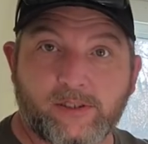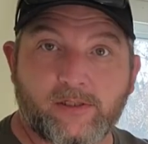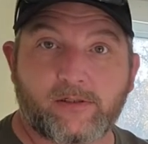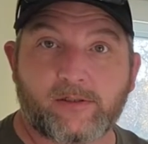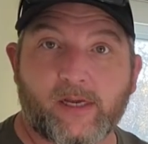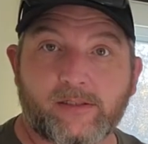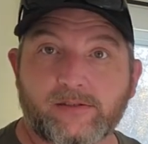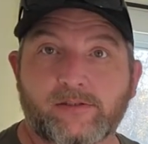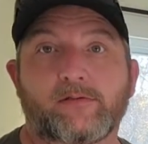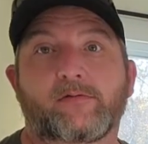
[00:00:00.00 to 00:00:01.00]
here and got the
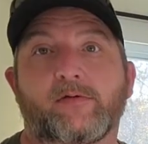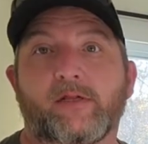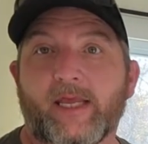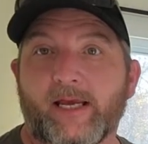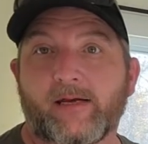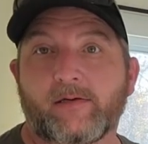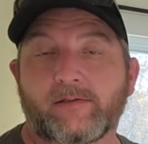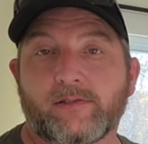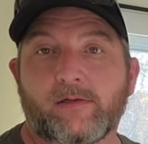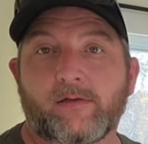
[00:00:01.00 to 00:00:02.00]
center of the
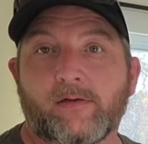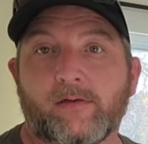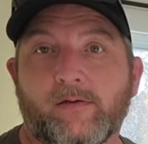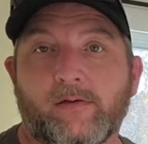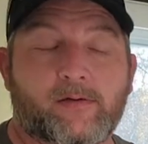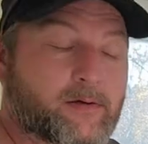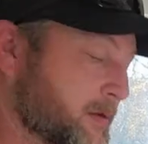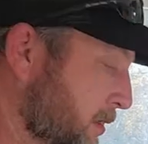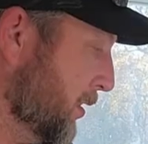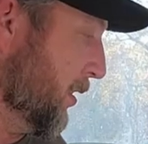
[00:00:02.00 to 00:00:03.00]
lines.
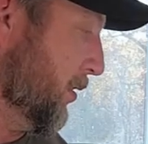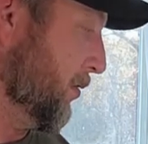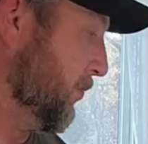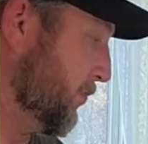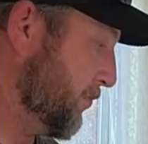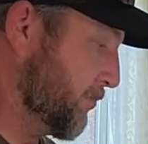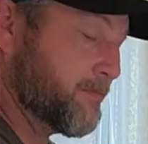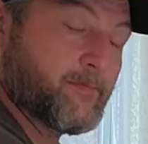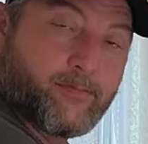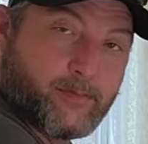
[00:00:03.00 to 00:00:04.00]

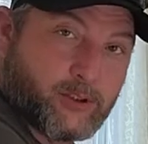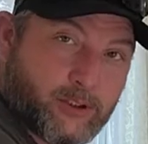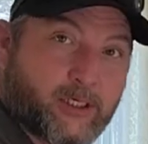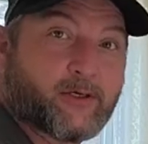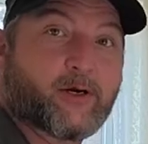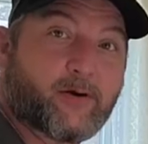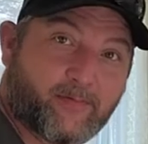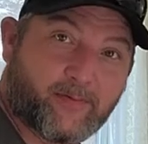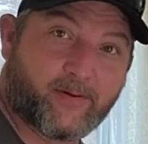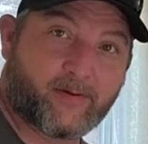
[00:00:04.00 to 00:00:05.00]
The center of
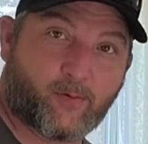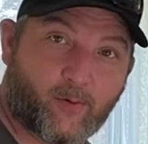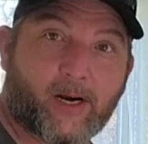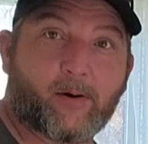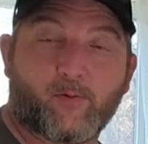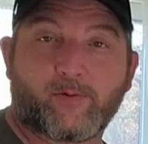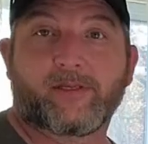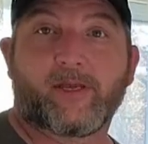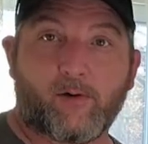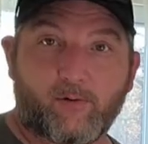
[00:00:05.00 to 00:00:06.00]
where I
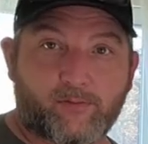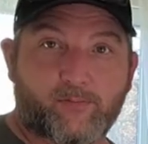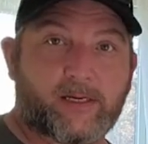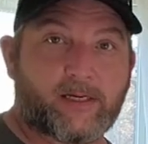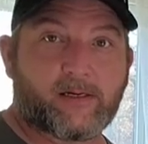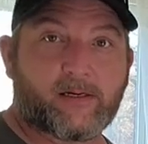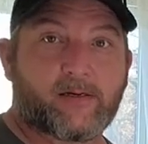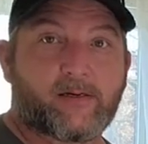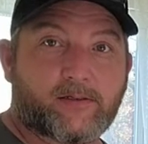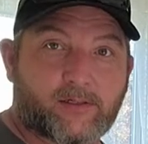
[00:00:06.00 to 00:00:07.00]
wanted the hole to be
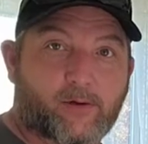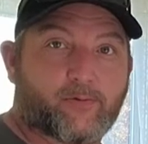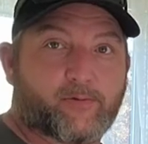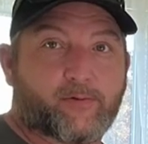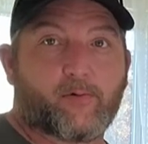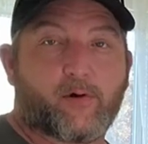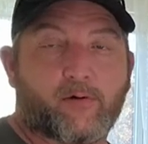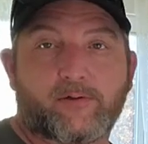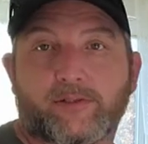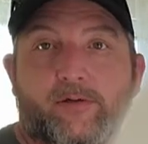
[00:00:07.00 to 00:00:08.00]
to go through the wall. So